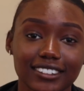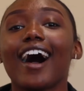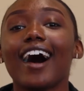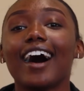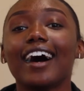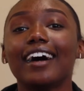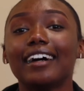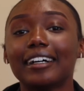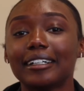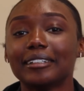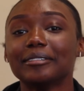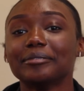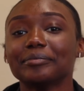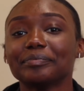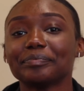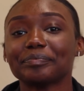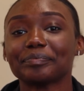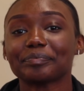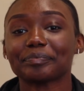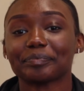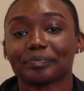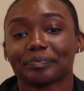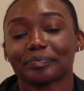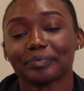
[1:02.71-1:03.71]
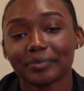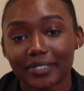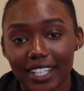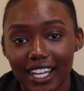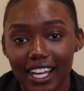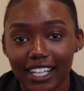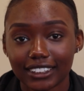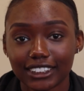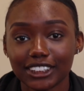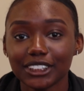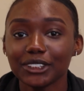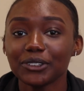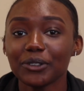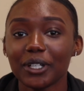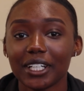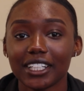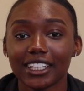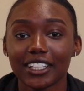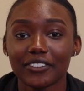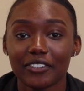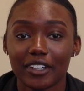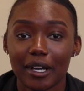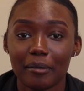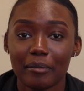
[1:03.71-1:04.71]
She'll do
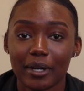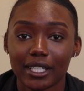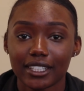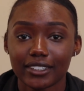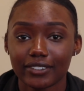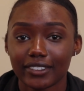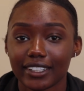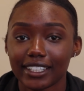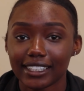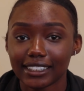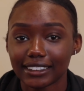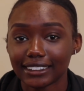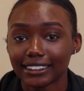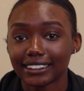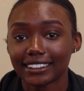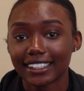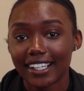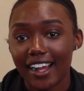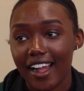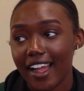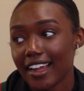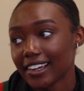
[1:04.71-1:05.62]
anything for her best friend.